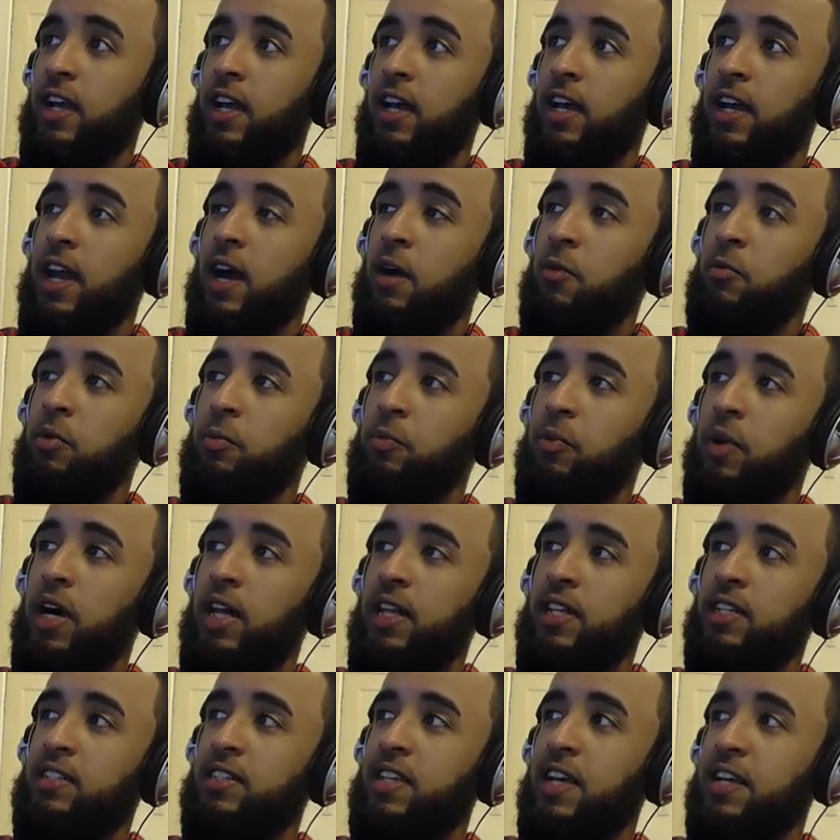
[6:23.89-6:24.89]
And I would
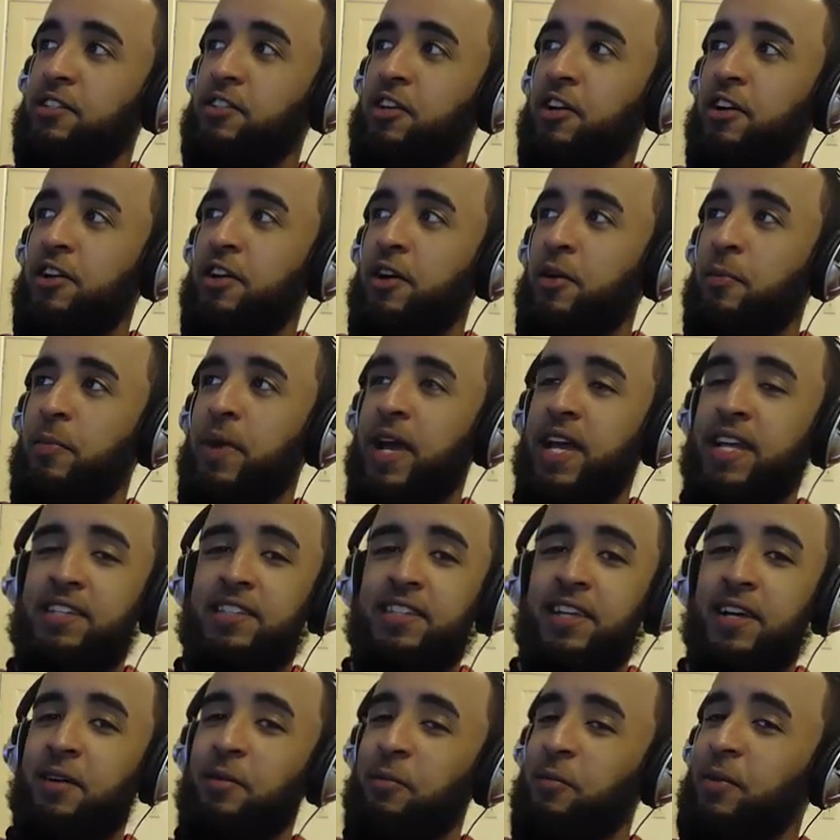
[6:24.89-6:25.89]
probably say turn your
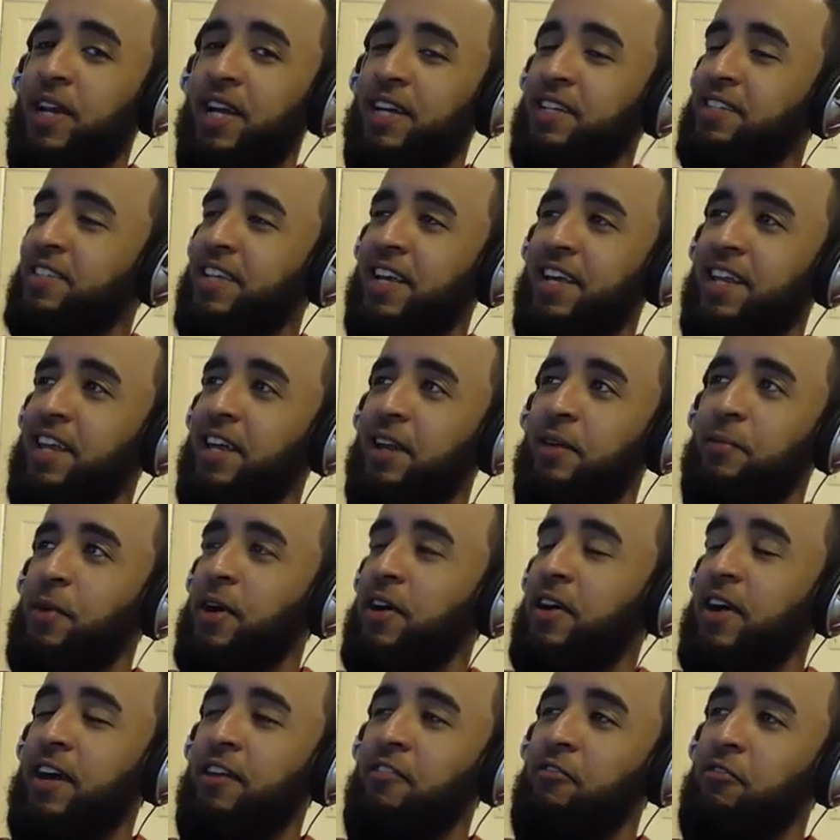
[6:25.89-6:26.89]
bass up, but I say that
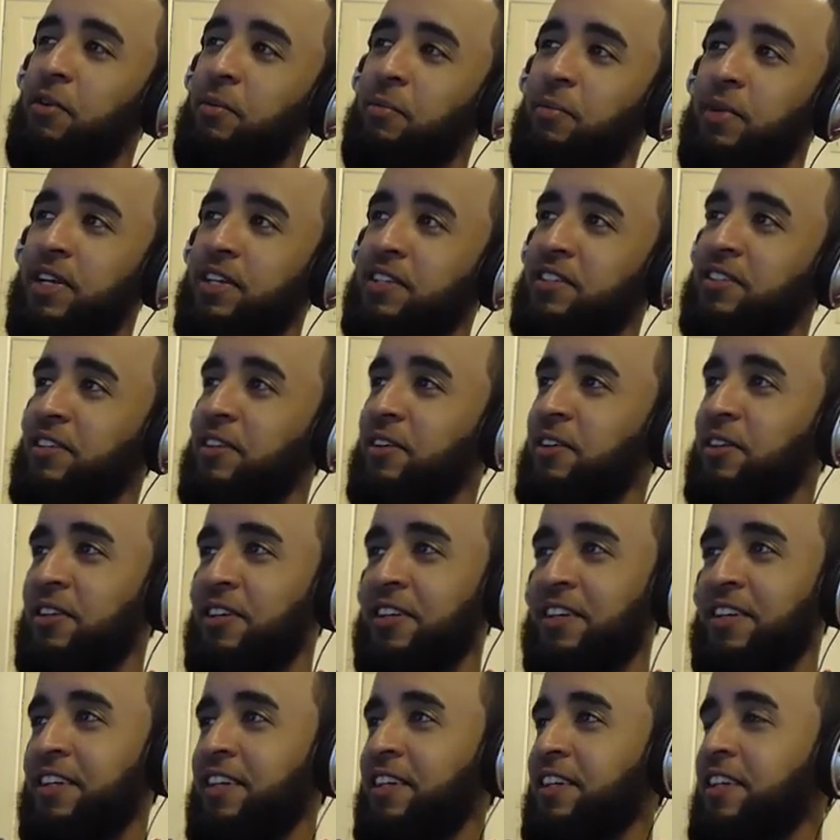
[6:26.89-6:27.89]
about every beat. So
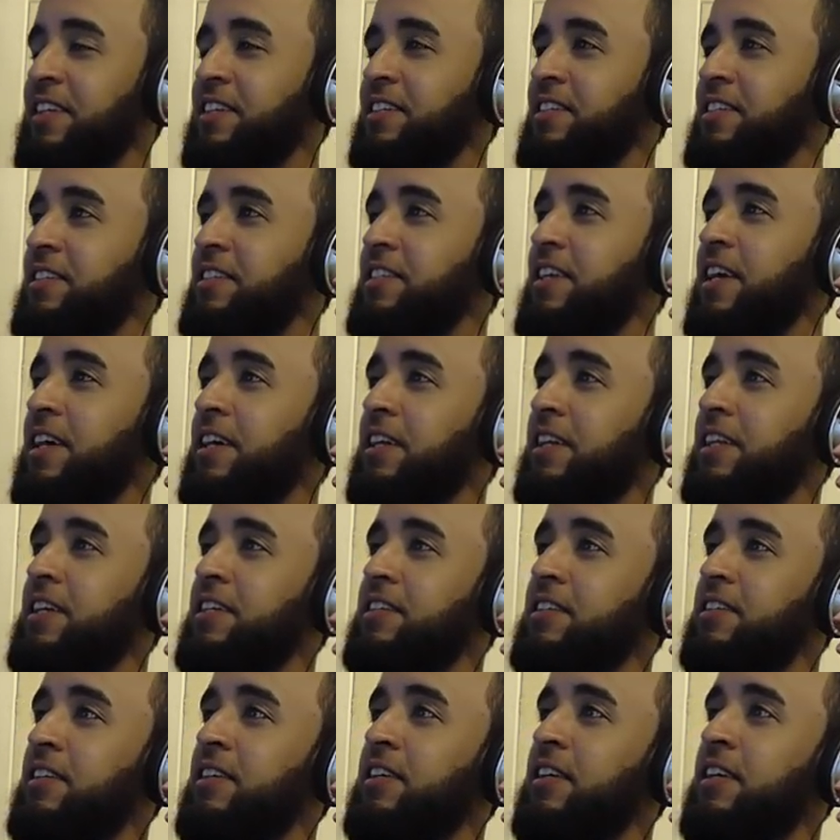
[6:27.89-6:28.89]
let's just take a
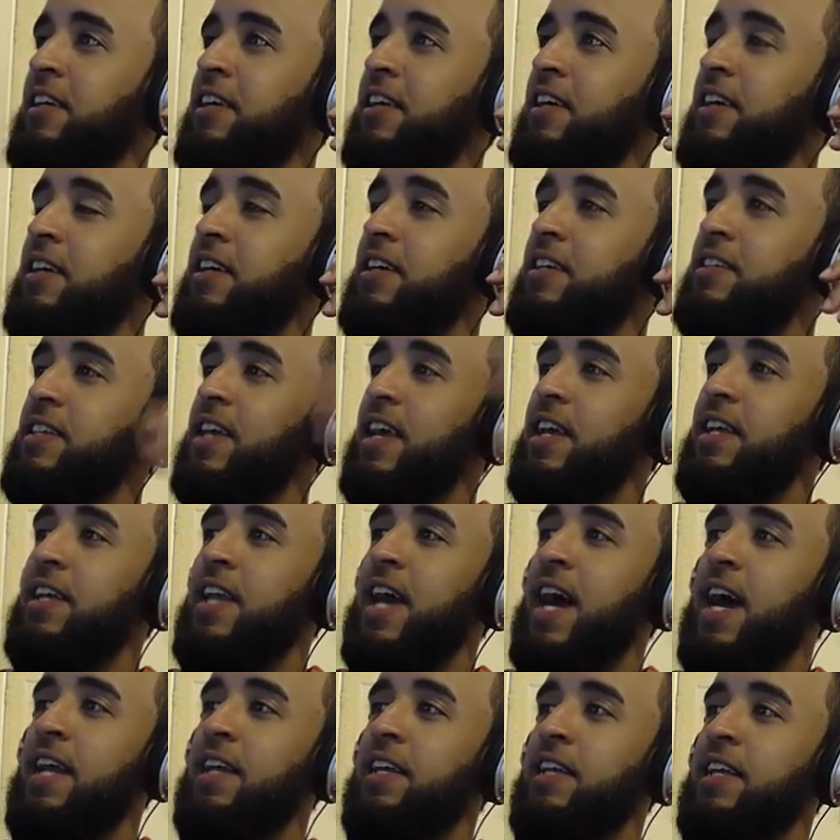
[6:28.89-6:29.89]
listen. It say
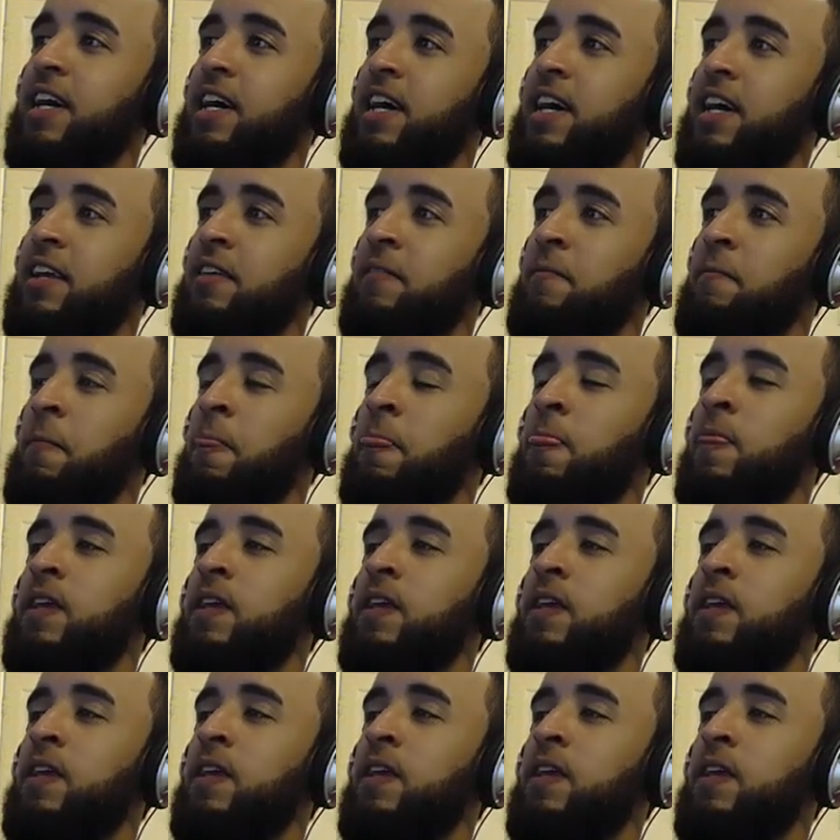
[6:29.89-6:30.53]
not done.